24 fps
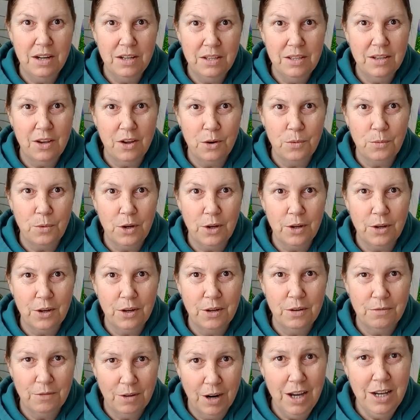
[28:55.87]
is going to work,
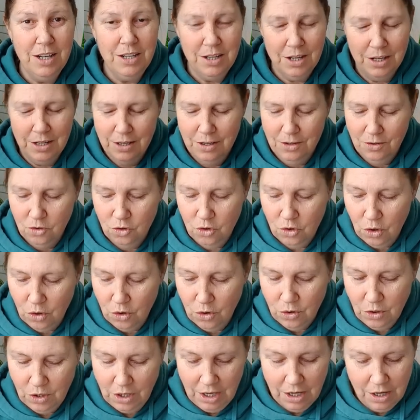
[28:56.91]
right? So,
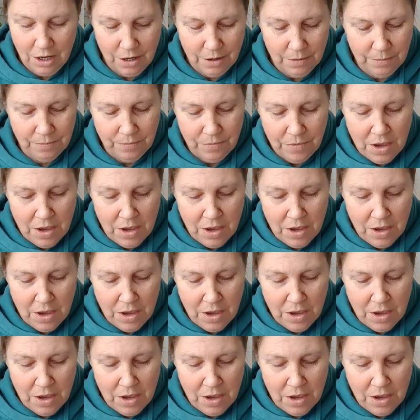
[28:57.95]
yeah.